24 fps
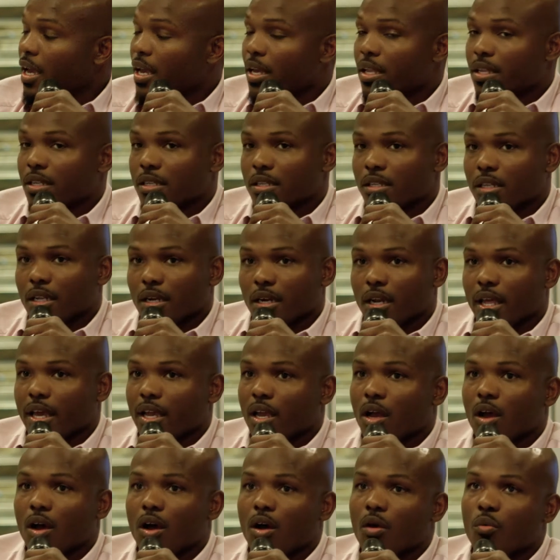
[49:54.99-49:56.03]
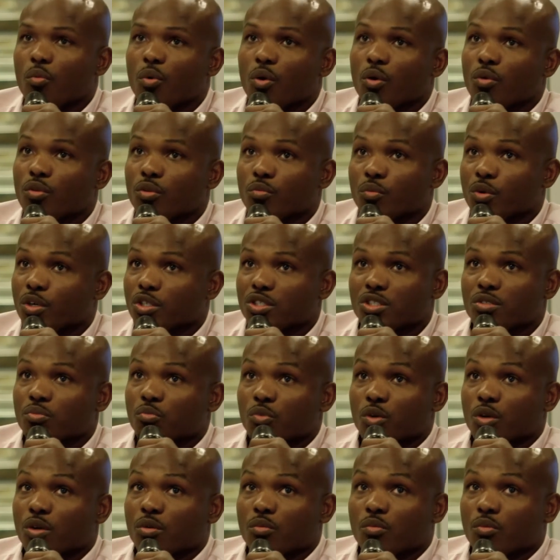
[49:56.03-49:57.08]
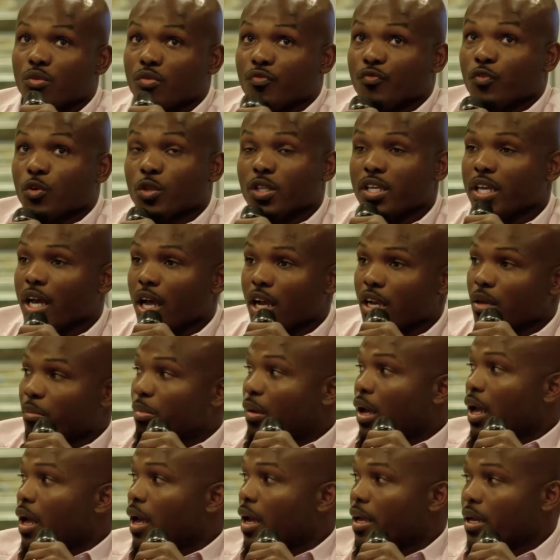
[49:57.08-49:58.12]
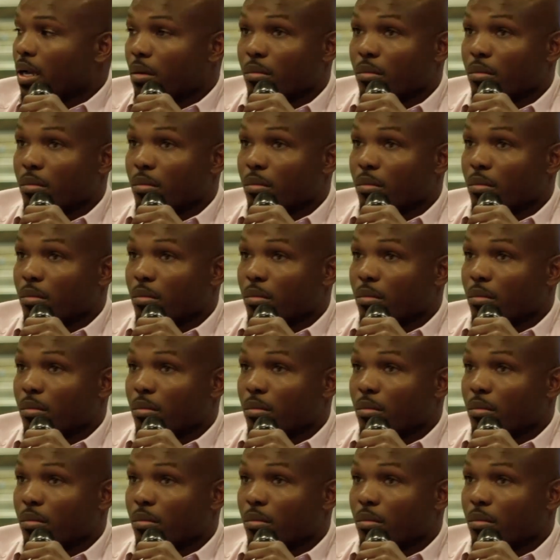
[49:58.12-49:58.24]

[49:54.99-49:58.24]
And they're like, oh, well, we're, we're, we're fully occupied.